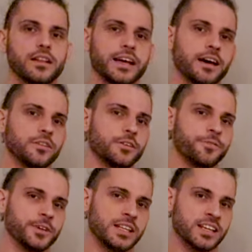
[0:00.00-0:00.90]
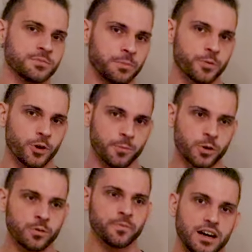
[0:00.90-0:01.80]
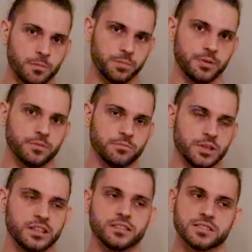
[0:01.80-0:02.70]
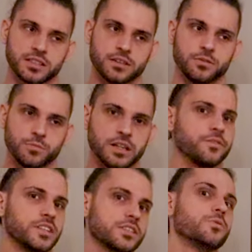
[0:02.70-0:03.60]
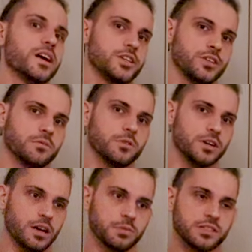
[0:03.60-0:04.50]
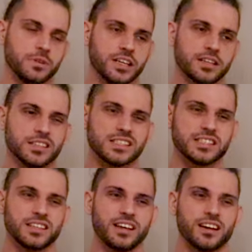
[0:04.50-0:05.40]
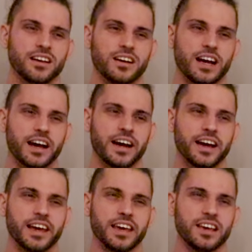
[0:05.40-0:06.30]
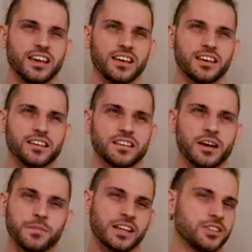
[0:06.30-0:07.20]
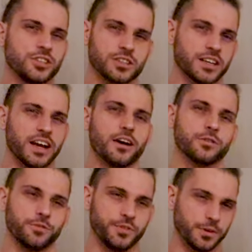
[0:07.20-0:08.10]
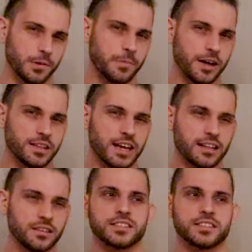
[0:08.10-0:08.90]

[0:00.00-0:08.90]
Legado del Fantasma promo. Up. But it's one of these questionable ups because I'm not sure how to feel about that.